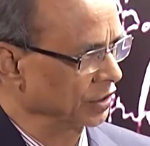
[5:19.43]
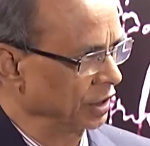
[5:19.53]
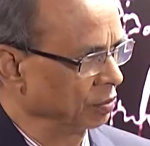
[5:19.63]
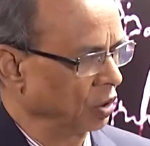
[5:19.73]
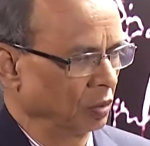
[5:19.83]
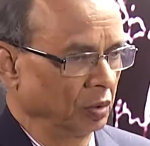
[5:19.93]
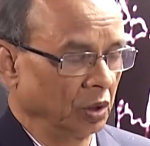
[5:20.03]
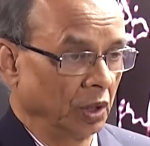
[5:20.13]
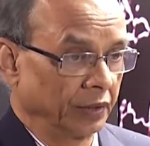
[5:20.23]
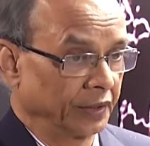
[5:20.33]
involved
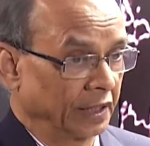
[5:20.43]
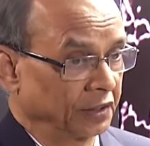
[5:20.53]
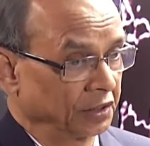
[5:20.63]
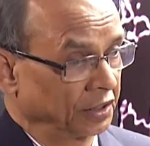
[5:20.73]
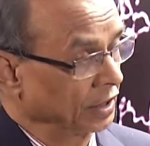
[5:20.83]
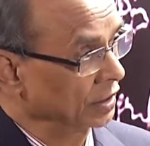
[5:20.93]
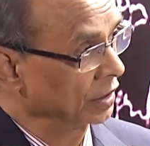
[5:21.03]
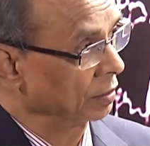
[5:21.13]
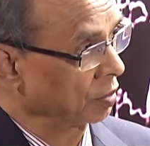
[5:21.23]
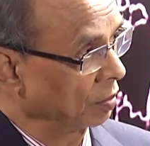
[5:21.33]
that they detected the
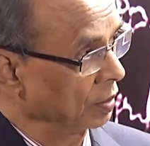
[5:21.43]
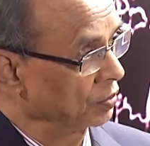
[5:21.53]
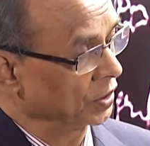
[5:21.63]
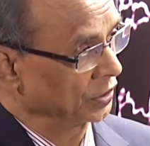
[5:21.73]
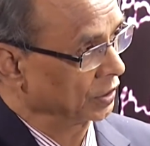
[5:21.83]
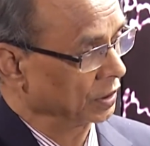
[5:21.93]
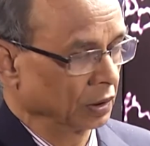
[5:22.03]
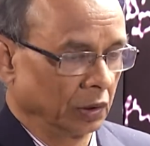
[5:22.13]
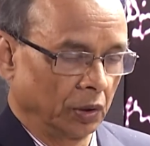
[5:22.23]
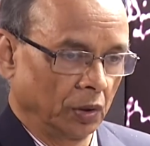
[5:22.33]
problem first.
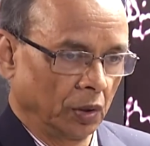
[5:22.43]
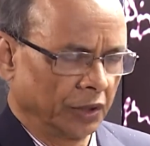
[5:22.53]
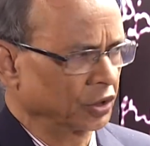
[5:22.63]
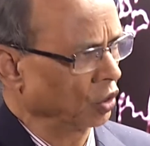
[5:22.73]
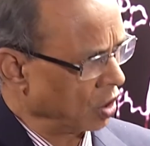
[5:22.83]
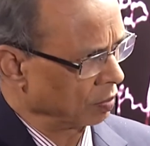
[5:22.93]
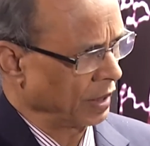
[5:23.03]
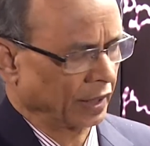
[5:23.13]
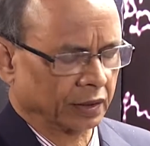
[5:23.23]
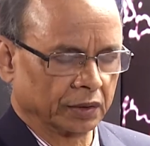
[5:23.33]
It's long back.
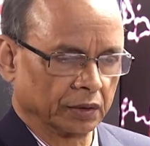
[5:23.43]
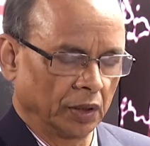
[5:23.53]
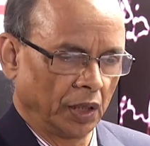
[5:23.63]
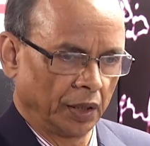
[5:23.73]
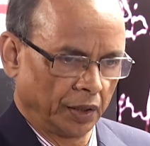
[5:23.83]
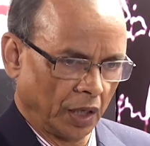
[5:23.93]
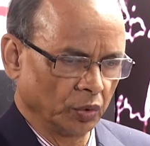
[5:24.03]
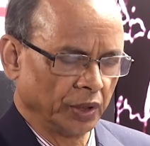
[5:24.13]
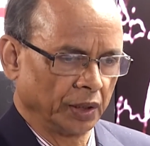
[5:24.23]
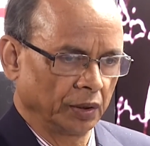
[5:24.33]
And now
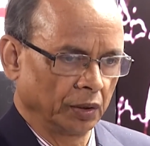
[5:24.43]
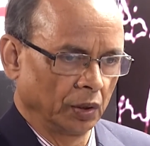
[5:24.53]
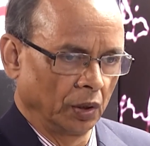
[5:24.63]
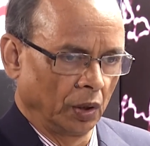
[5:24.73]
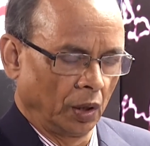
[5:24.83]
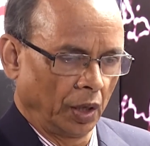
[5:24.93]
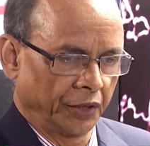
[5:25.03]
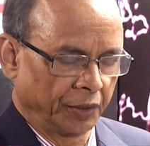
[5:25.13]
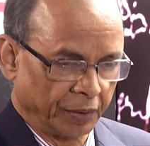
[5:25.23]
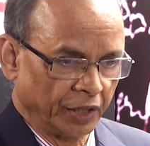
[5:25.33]
then,
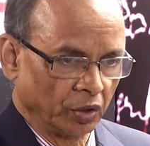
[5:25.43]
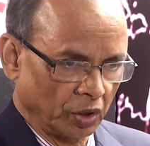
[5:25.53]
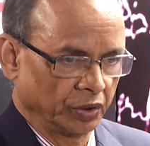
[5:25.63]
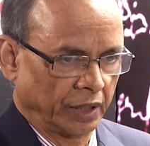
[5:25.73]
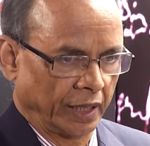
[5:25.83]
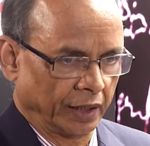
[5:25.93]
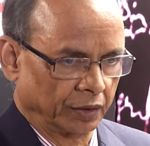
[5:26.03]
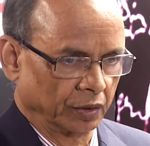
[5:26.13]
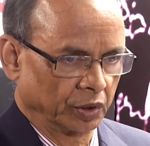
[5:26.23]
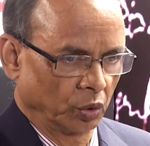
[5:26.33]
depending on that,
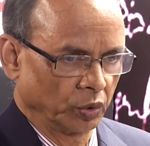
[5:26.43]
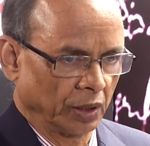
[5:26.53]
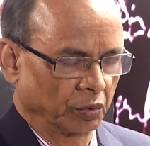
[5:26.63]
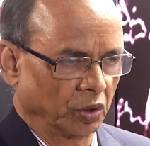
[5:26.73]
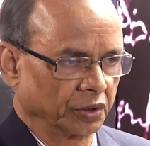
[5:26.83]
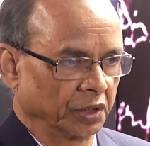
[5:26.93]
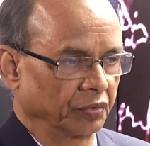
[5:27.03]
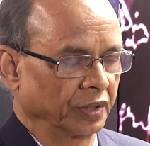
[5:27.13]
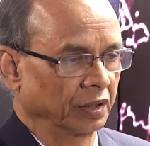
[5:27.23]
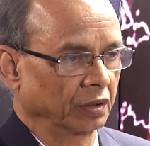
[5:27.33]
we have got the
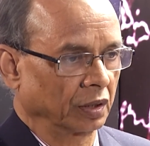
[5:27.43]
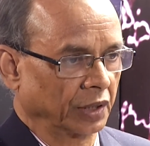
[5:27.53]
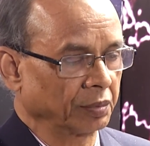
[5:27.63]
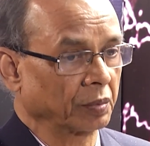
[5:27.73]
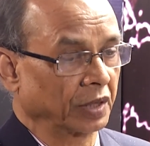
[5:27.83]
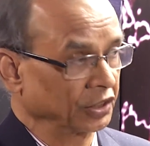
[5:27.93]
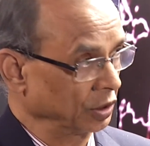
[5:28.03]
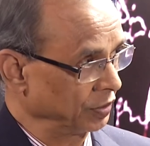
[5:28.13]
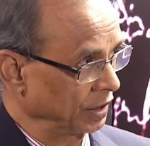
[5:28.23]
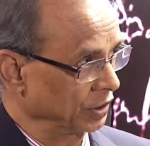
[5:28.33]
different type of
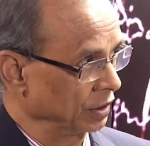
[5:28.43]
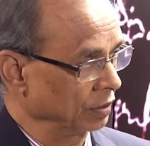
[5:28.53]
classification.